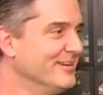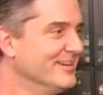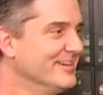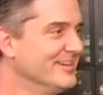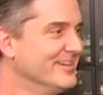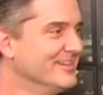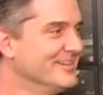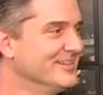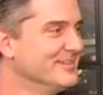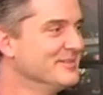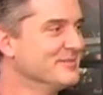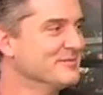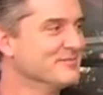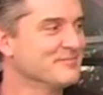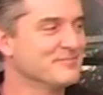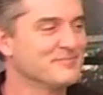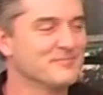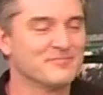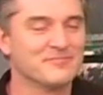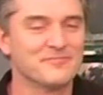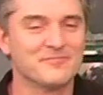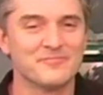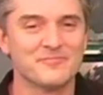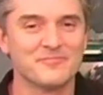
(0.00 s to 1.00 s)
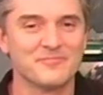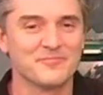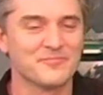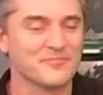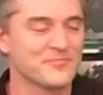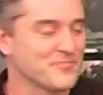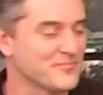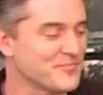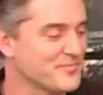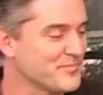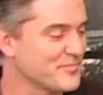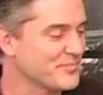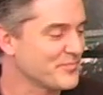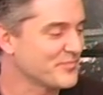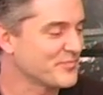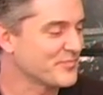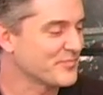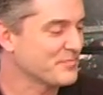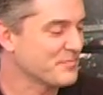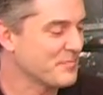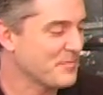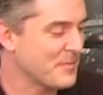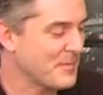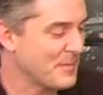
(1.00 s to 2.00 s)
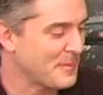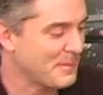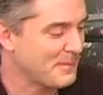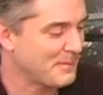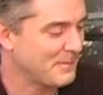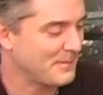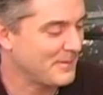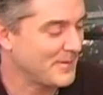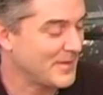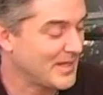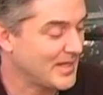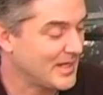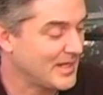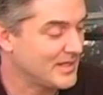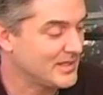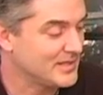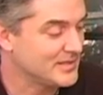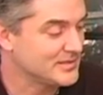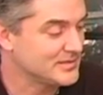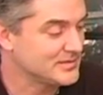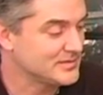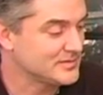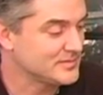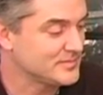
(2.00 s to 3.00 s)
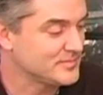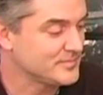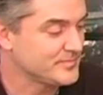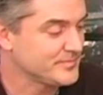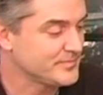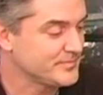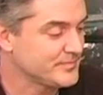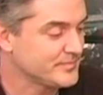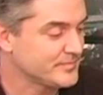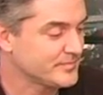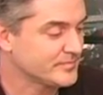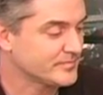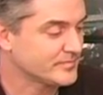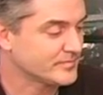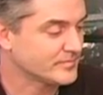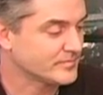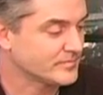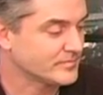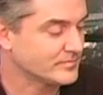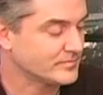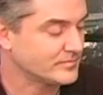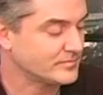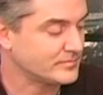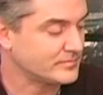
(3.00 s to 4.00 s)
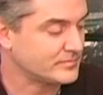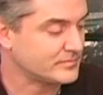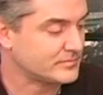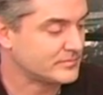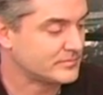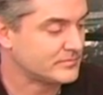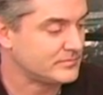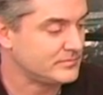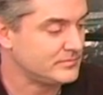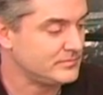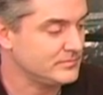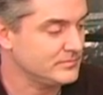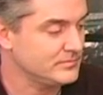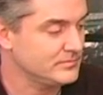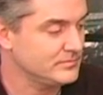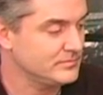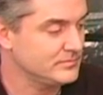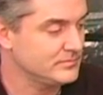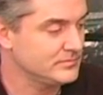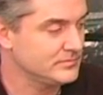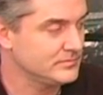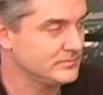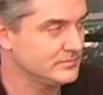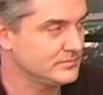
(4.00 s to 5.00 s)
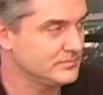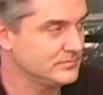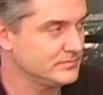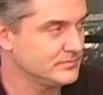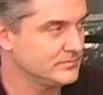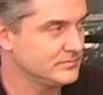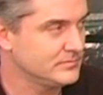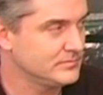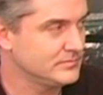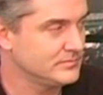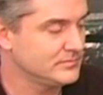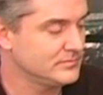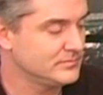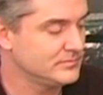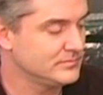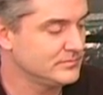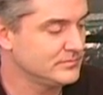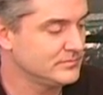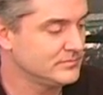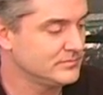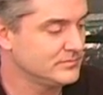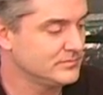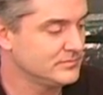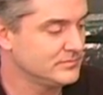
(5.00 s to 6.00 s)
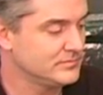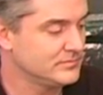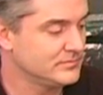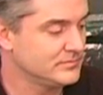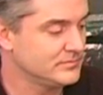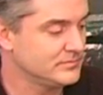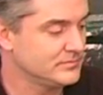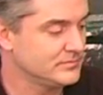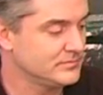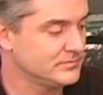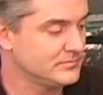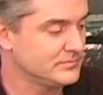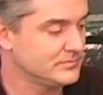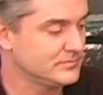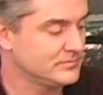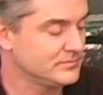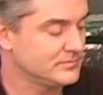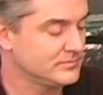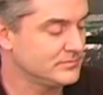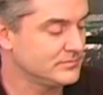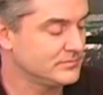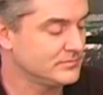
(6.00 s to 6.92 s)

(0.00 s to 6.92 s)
The person shown says nothing.